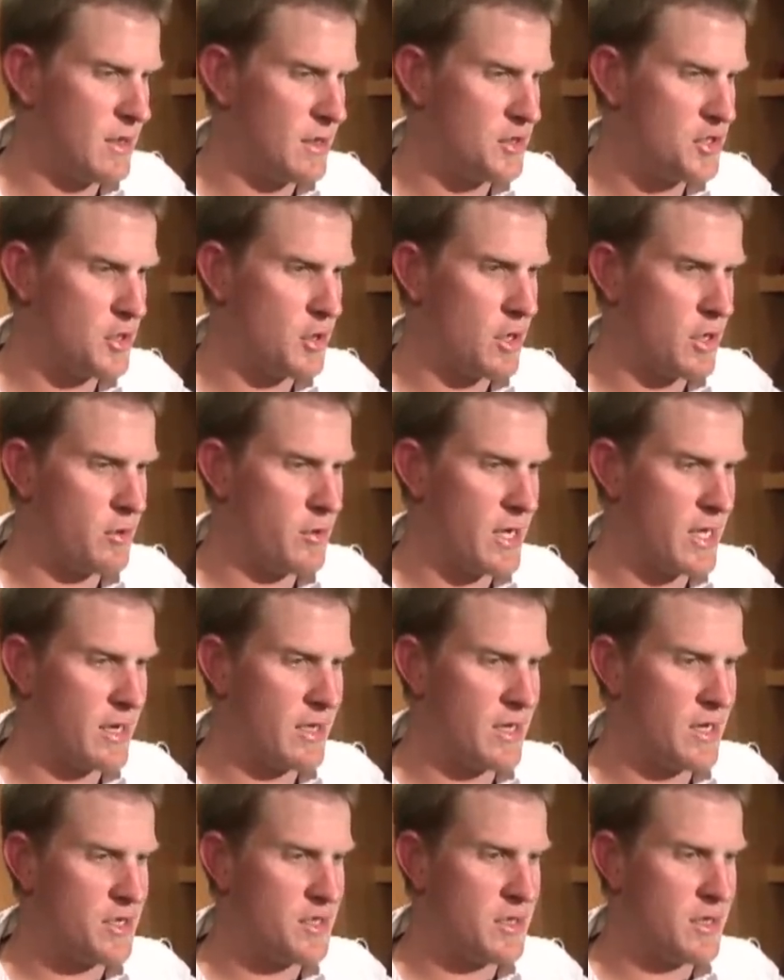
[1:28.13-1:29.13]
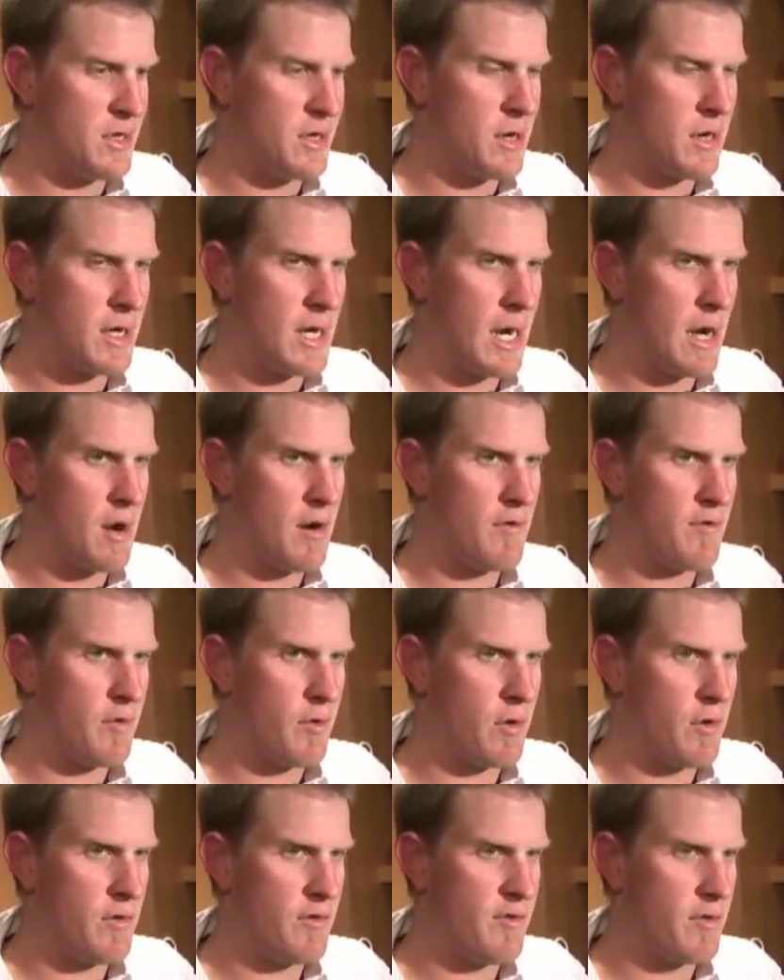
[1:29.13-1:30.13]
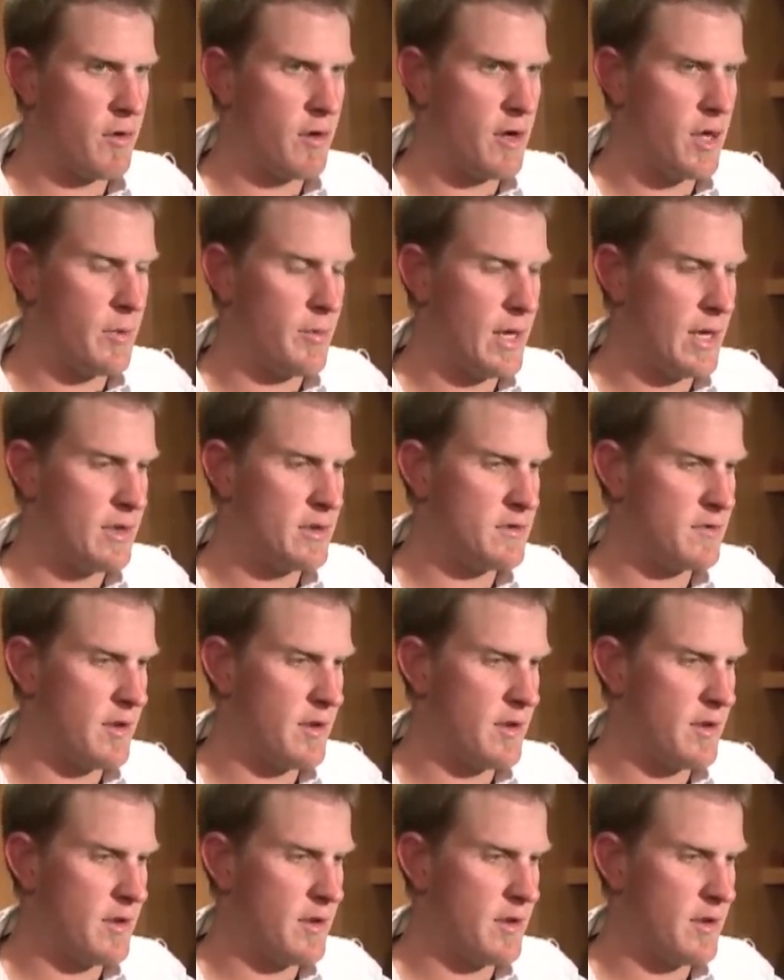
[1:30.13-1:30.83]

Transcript: show our recognition and our care for him and his